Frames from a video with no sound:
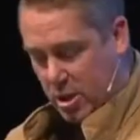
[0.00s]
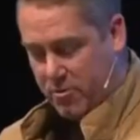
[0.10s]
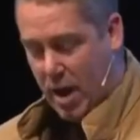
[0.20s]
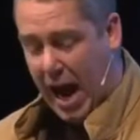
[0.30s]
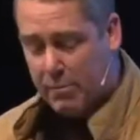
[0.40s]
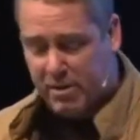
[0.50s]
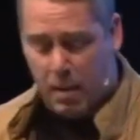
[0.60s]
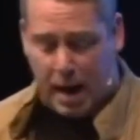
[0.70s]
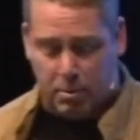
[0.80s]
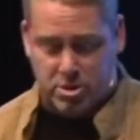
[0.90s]
if you have your
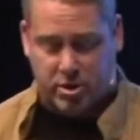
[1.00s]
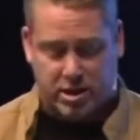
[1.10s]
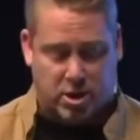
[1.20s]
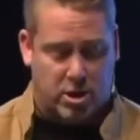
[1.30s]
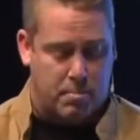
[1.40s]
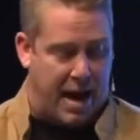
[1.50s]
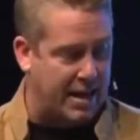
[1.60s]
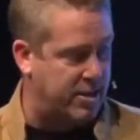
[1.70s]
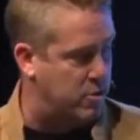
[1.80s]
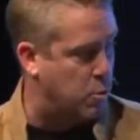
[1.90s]
Bibles, you can turn to
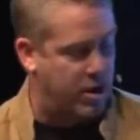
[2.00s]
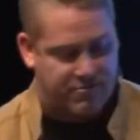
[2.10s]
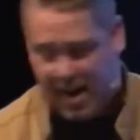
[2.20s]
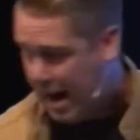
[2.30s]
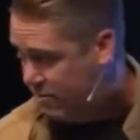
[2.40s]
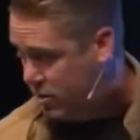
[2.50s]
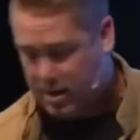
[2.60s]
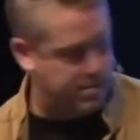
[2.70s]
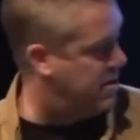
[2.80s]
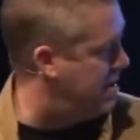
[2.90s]
Matthew 25.
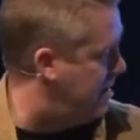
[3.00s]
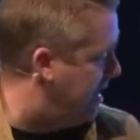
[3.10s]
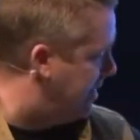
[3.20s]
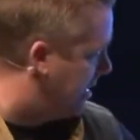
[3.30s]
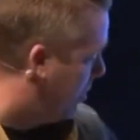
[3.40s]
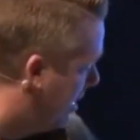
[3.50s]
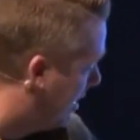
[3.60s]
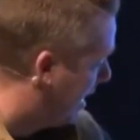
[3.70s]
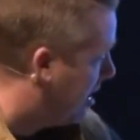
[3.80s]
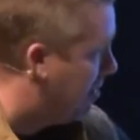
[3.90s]
I think we can
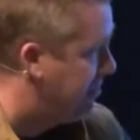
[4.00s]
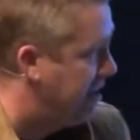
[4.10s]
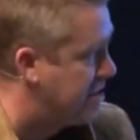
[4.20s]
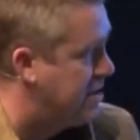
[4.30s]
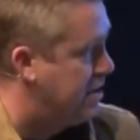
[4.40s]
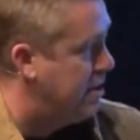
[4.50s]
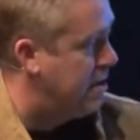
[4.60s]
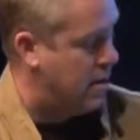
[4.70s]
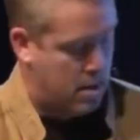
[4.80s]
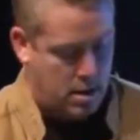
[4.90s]
click off this.
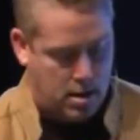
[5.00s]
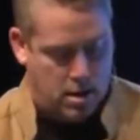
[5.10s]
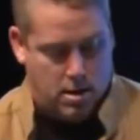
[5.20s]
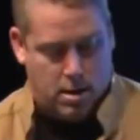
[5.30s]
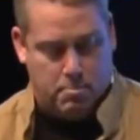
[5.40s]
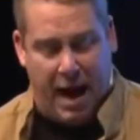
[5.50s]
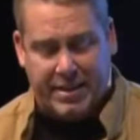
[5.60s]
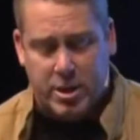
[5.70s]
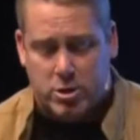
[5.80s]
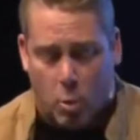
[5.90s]

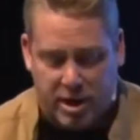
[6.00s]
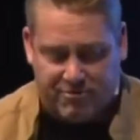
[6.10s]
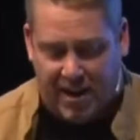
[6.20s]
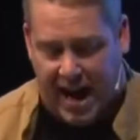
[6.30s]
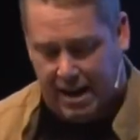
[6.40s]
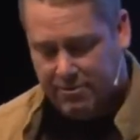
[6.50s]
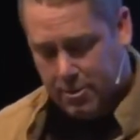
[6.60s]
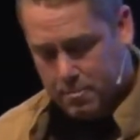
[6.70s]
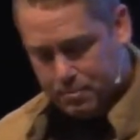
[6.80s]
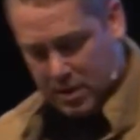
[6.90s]
Matthew 25,
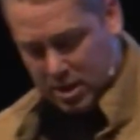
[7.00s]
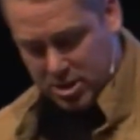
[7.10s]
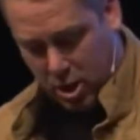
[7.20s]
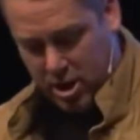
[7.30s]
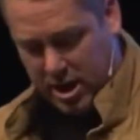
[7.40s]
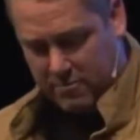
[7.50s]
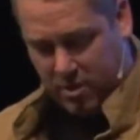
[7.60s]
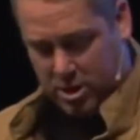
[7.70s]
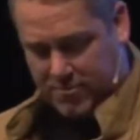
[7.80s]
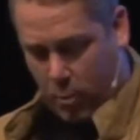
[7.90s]
starting in
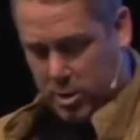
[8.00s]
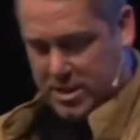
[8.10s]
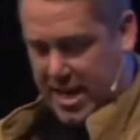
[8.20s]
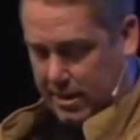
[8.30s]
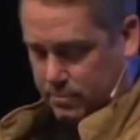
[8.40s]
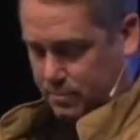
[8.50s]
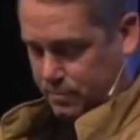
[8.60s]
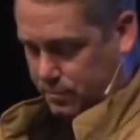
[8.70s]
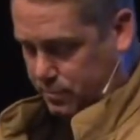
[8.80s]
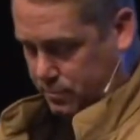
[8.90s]
verse 14.
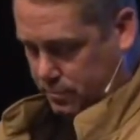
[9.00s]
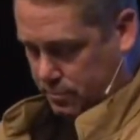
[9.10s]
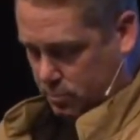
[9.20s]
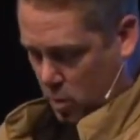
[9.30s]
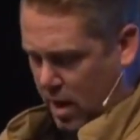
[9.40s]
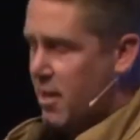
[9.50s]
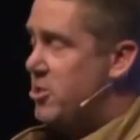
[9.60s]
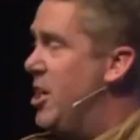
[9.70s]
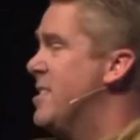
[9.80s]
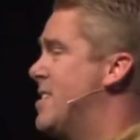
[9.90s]

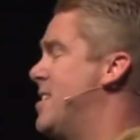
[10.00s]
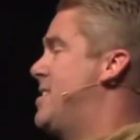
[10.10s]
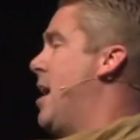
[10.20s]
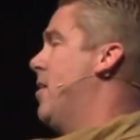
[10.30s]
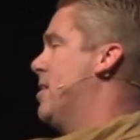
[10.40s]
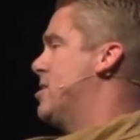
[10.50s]
Jesus is telling a